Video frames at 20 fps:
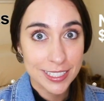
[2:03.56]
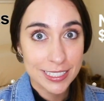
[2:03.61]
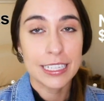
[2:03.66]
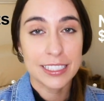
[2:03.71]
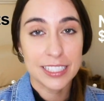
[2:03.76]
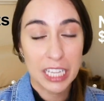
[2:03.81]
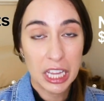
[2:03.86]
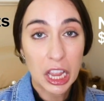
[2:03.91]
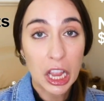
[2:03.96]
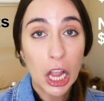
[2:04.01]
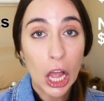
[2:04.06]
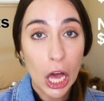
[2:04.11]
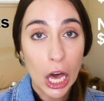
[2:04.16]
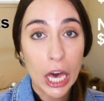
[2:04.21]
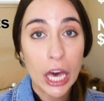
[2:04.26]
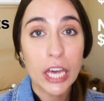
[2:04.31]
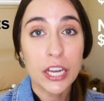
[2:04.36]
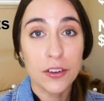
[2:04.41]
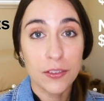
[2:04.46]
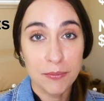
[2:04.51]
That's a
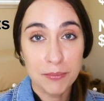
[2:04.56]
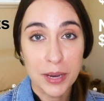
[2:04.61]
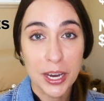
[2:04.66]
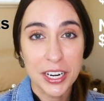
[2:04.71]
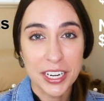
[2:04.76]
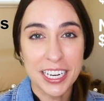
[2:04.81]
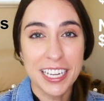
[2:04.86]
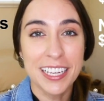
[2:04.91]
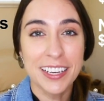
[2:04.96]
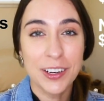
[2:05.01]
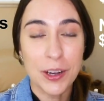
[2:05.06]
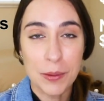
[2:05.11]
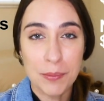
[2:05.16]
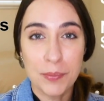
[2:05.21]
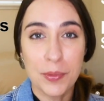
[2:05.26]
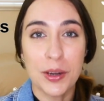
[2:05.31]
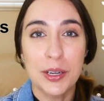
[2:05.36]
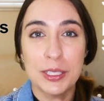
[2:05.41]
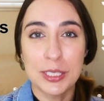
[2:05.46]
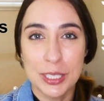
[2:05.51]
lot of money
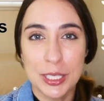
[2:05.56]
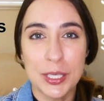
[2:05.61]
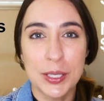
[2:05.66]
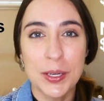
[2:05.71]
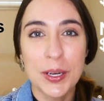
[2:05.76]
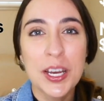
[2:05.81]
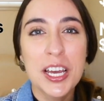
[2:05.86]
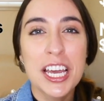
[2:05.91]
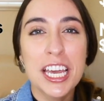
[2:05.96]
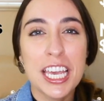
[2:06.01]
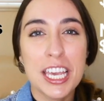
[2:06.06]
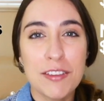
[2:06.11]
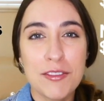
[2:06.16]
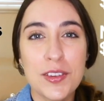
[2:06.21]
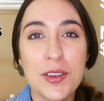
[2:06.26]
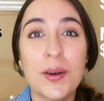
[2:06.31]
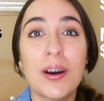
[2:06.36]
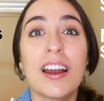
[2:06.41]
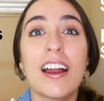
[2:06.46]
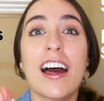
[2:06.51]
compared to if
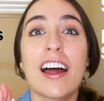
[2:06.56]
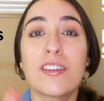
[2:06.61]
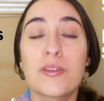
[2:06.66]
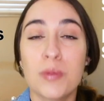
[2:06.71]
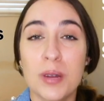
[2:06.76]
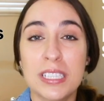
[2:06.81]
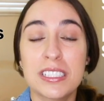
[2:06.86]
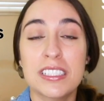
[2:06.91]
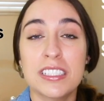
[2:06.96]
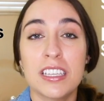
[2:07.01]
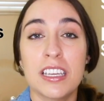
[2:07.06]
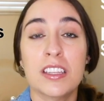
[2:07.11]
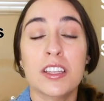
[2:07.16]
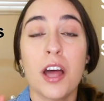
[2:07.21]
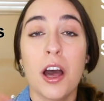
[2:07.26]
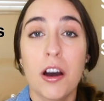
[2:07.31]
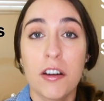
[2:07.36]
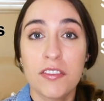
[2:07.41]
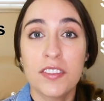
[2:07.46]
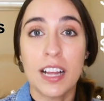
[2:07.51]
you are a
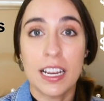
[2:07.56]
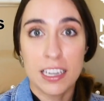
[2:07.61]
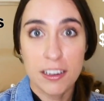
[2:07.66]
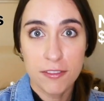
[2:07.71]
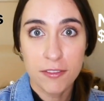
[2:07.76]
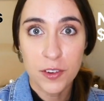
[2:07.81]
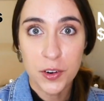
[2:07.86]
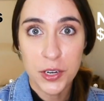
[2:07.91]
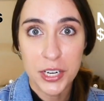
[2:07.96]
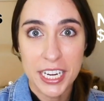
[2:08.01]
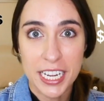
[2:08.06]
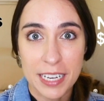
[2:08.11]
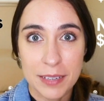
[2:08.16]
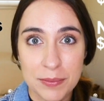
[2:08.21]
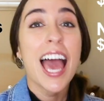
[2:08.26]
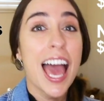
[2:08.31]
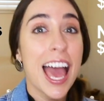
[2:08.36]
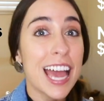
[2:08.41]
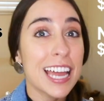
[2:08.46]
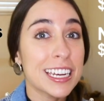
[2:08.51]
resident of California.
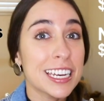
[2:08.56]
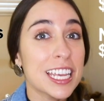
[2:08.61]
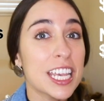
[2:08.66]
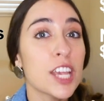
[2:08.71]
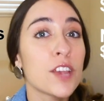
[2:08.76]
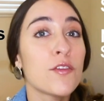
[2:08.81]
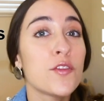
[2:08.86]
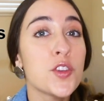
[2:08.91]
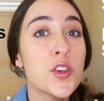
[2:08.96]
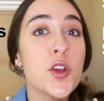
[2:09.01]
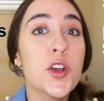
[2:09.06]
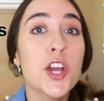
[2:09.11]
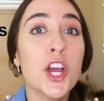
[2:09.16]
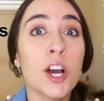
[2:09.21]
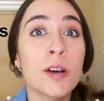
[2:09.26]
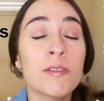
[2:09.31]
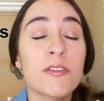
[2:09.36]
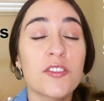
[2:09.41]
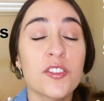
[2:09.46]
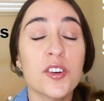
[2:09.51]
And if you
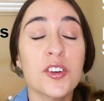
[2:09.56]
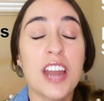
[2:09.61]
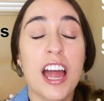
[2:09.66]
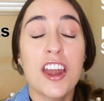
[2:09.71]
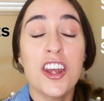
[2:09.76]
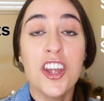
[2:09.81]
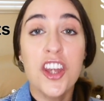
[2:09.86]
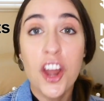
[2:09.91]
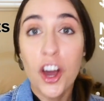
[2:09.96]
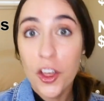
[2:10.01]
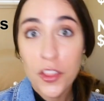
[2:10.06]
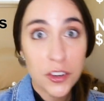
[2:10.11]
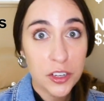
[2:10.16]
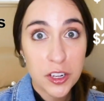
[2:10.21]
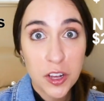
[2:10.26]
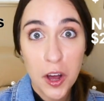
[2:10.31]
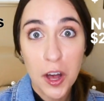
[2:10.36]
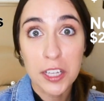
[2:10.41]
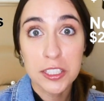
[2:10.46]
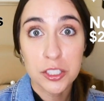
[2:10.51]
come from another
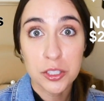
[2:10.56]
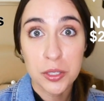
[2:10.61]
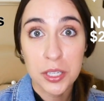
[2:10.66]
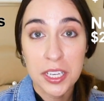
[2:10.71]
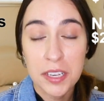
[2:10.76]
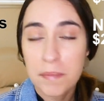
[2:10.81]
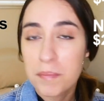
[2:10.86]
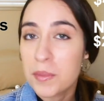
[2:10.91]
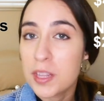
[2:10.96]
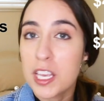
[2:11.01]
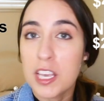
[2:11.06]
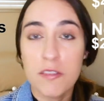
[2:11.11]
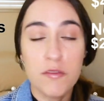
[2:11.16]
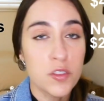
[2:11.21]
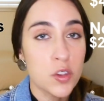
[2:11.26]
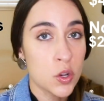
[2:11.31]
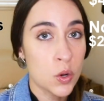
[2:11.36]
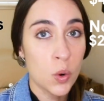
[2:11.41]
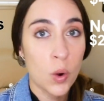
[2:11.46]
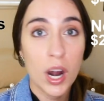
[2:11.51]
country,
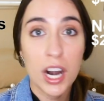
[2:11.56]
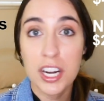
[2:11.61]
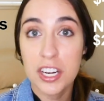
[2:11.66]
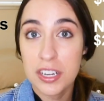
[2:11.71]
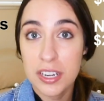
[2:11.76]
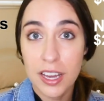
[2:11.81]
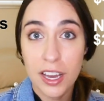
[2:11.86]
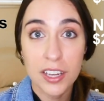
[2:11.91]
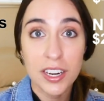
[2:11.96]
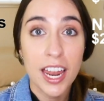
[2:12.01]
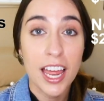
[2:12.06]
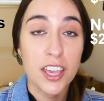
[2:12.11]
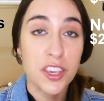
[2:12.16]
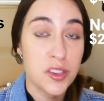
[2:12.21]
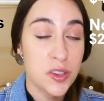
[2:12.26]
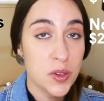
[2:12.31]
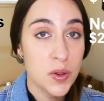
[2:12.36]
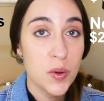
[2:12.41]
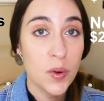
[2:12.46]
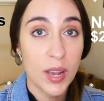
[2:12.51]
if you are not a
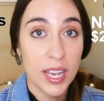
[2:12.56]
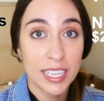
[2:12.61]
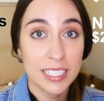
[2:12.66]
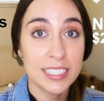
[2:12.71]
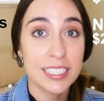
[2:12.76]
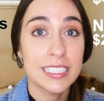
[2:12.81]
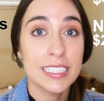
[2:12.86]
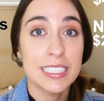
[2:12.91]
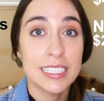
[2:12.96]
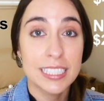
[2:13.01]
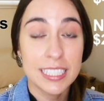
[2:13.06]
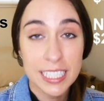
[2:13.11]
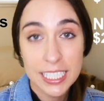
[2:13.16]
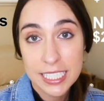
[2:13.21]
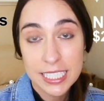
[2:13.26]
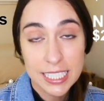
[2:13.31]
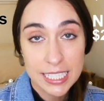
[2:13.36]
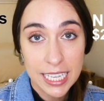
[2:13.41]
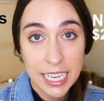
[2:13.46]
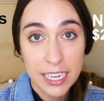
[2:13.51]
US
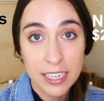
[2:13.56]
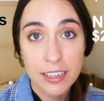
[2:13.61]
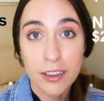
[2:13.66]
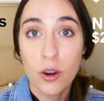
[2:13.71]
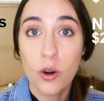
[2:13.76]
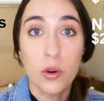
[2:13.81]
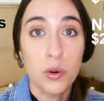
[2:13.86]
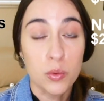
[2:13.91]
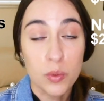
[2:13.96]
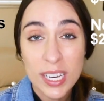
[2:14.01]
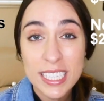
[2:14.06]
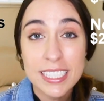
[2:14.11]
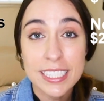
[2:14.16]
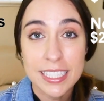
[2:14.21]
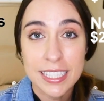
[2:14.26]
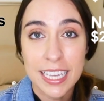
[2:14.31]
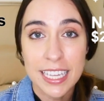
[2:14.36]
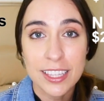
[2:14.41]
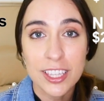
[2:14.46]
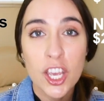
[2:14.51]
citizen or
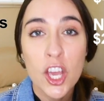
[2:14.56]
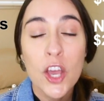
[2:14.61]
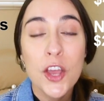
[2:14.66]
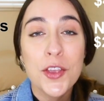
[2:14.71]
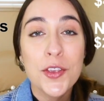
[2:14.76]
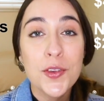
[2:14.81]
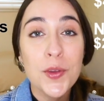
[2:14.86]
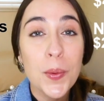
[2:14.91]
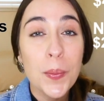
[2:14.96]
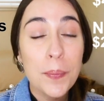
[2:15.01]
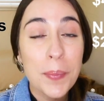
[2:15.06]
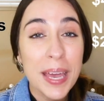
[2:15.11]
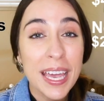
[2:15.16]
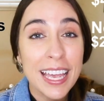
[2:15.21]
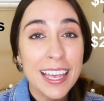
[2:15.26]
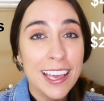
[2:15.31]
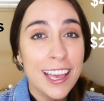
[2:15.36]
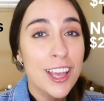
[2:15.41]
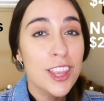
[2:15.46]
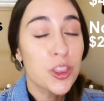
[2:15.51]
resident, you
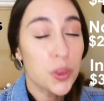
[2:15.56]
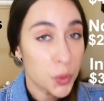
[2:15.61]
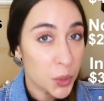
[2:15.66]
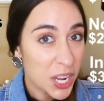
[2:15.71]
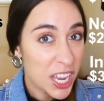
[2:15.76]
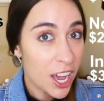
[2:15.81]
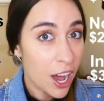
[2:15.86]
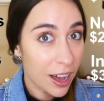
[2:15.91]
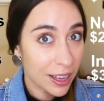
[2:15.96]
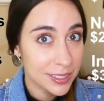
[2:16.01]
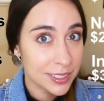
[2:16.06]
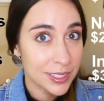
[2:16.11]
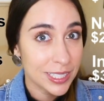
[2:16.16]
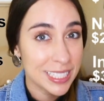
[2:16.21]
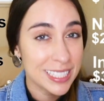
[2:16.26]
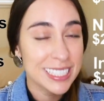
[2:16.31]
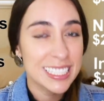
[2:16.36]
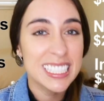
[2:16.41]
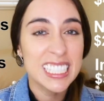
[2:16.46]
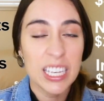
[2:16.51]
pay
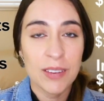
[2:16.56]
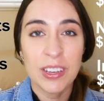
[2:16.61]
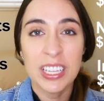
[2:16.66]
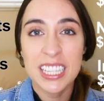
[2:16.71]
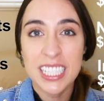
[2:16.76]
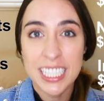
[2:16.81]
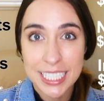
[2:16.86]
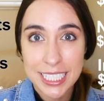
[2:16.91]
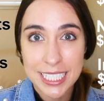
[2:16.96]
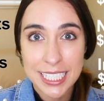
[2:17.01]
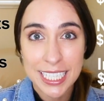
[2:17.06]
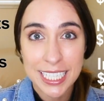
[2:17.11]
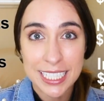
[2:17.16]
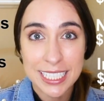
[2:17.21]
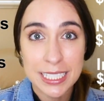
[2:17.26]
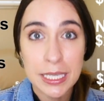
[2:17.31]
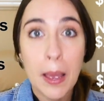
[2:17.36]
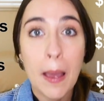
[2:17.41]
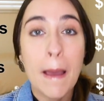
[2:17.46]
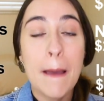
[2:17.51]

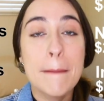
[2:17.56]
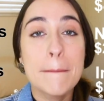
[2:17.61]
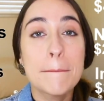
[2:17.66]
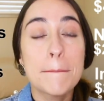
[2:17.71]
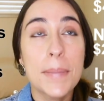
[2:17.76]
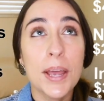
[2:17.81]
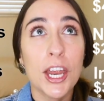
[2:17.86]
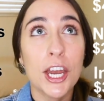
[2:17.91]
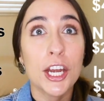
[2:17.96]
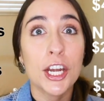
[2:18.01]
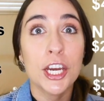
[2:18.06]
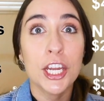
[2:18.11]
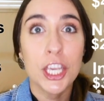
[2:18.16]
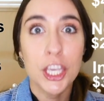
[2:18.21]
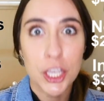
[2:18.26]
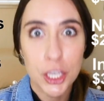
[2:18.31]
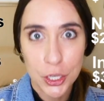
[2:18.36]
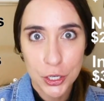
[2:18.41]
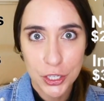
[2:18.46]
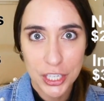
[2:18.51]
$376 per
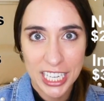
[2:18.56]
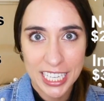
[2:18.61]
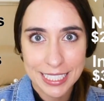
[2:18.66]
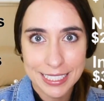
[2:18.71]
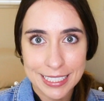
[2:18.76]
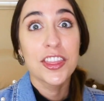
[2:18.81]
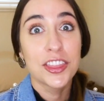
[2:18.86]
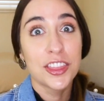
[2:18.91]
unit.